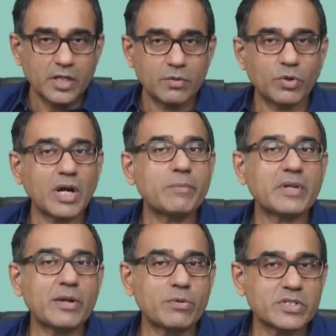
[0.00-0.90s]
what I'm
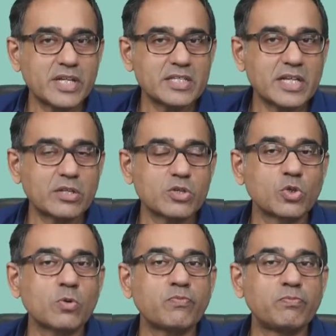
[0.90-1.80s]
trying to say is that there is
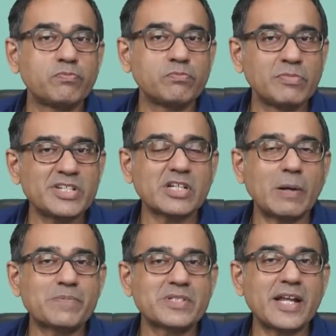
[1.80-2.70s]
no much
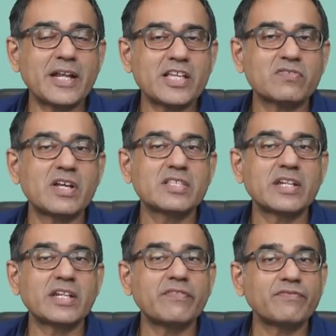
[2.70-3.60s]
upside as far as the
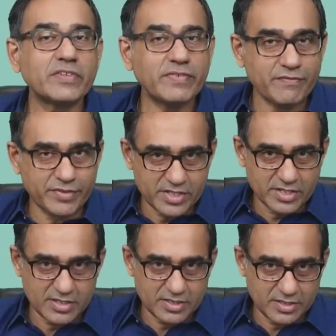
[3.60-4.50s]
Nifty 50 is
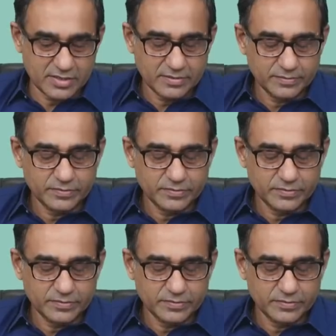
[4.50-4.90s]
concerned